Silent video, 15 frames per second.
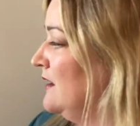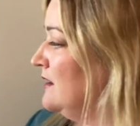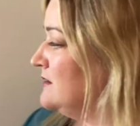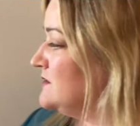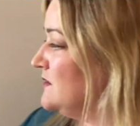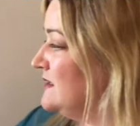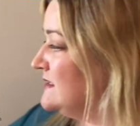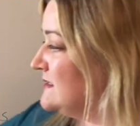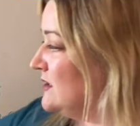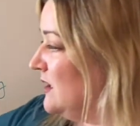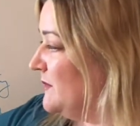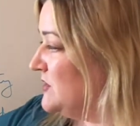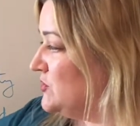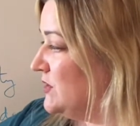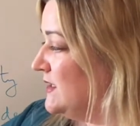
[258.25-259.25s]
So these can all
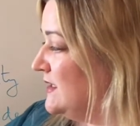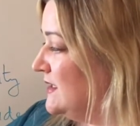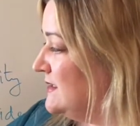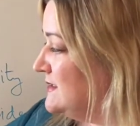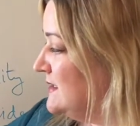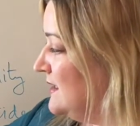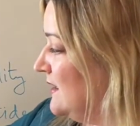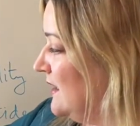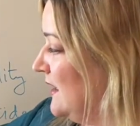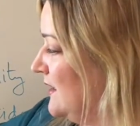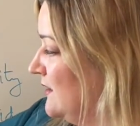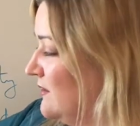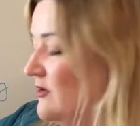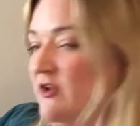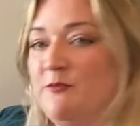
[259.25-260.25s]
be treated. I
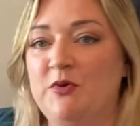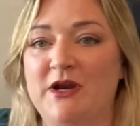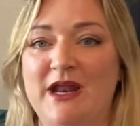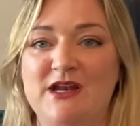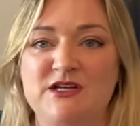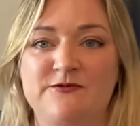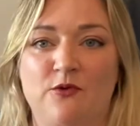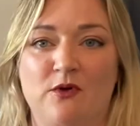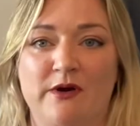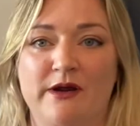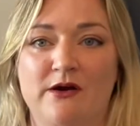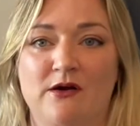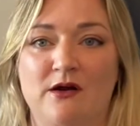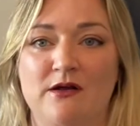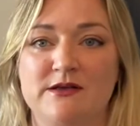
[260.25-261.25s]
could have put NH4
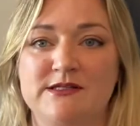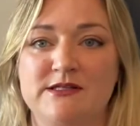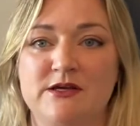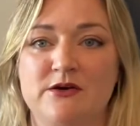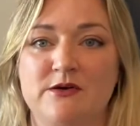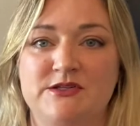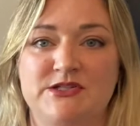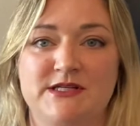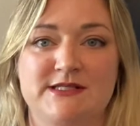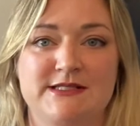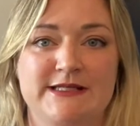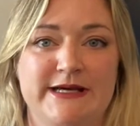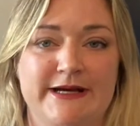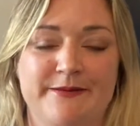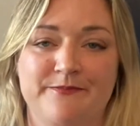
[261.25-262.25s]
here also. It's just
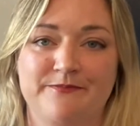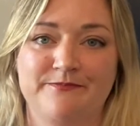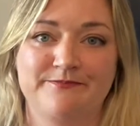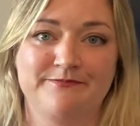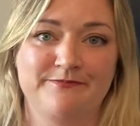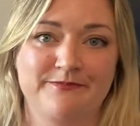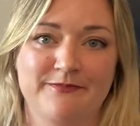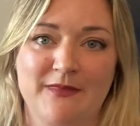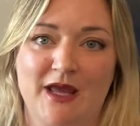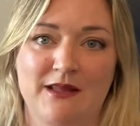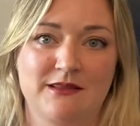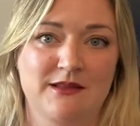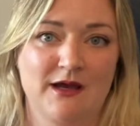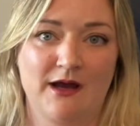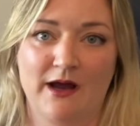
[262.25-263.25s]
at
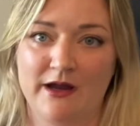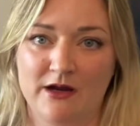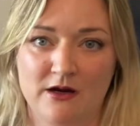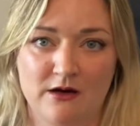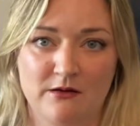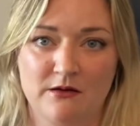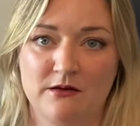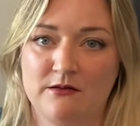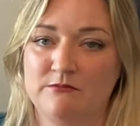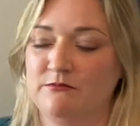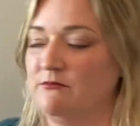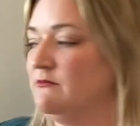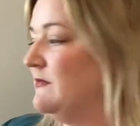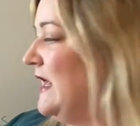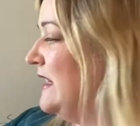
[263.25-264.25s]
the higher,
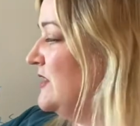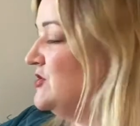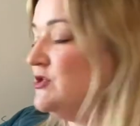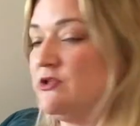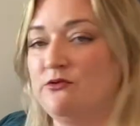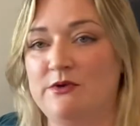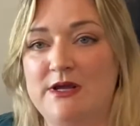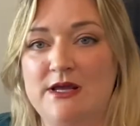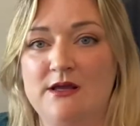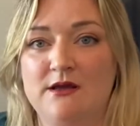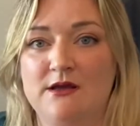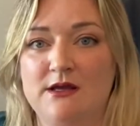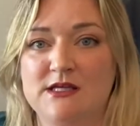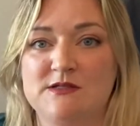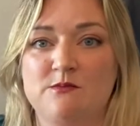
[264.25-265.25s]
NH3
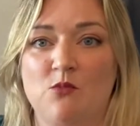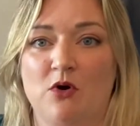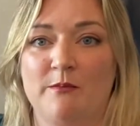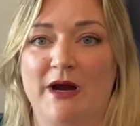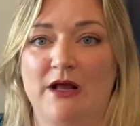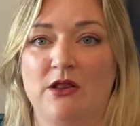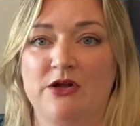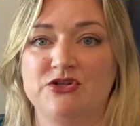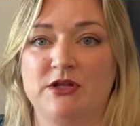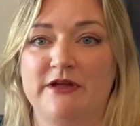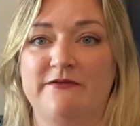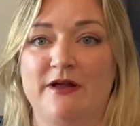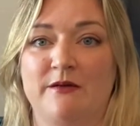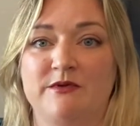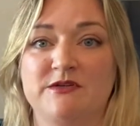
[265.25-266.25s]
is more biologically
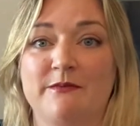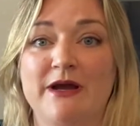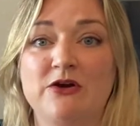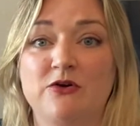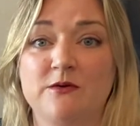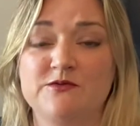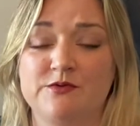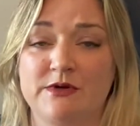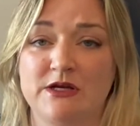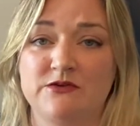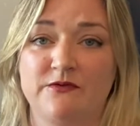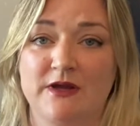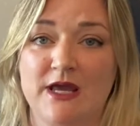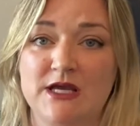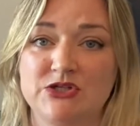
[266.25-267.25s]
available to microbes for
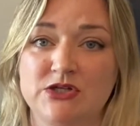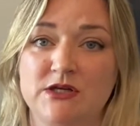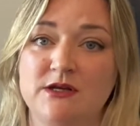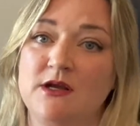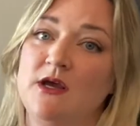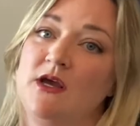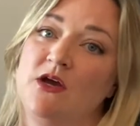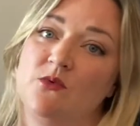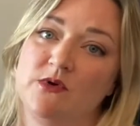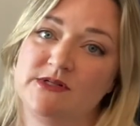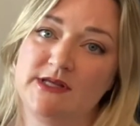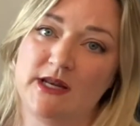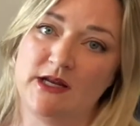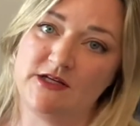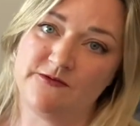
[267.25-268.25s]
nitrification, whereas the
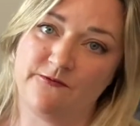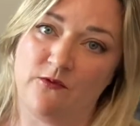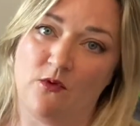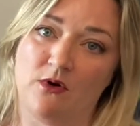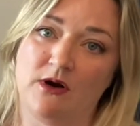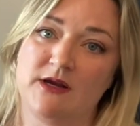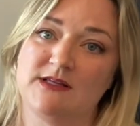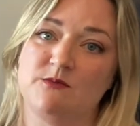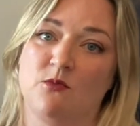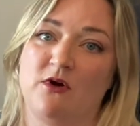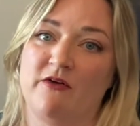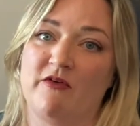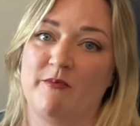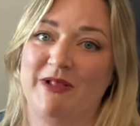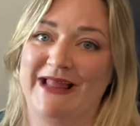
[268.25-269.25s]
NH4 is more
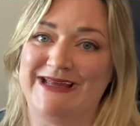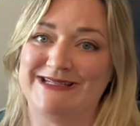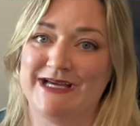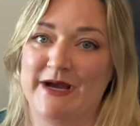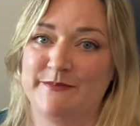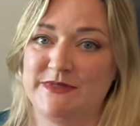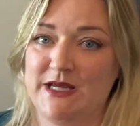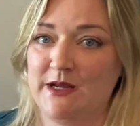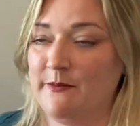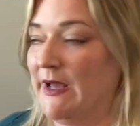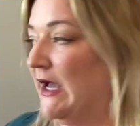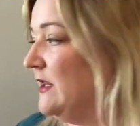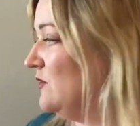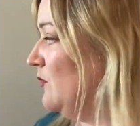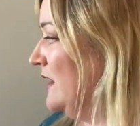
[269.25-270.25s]
of a plant uptake
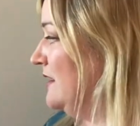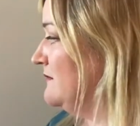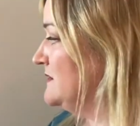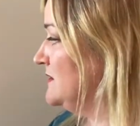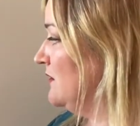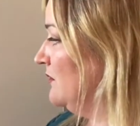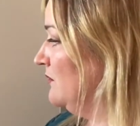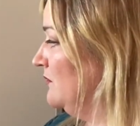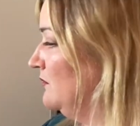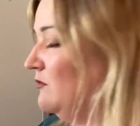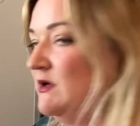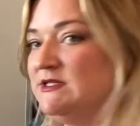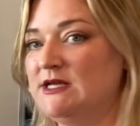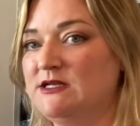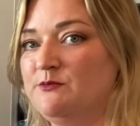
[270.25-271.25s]
pathway. So we
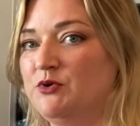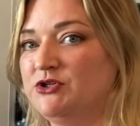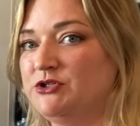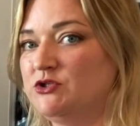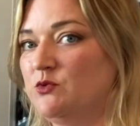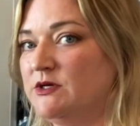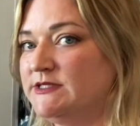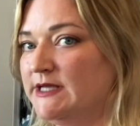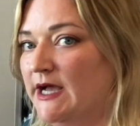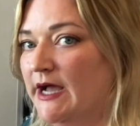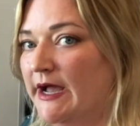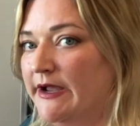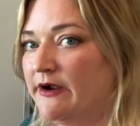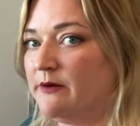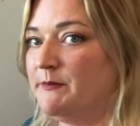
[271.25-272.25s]
tend to push it towards a
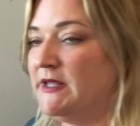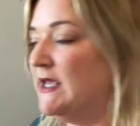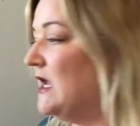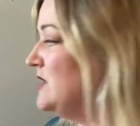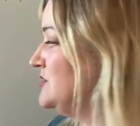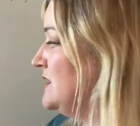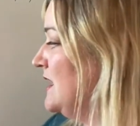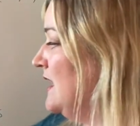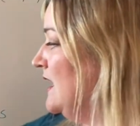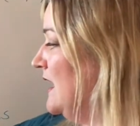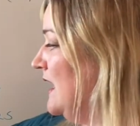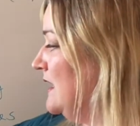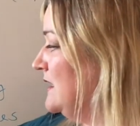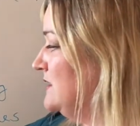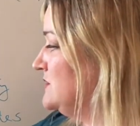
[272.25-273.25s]
higher pH
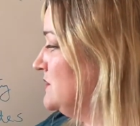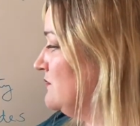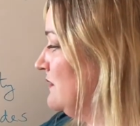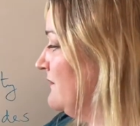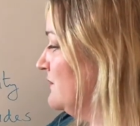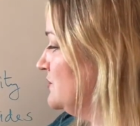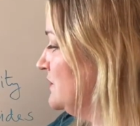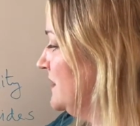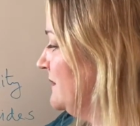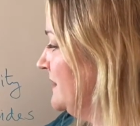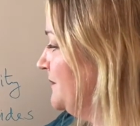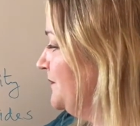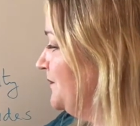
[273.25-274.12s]
NH3 for treatment.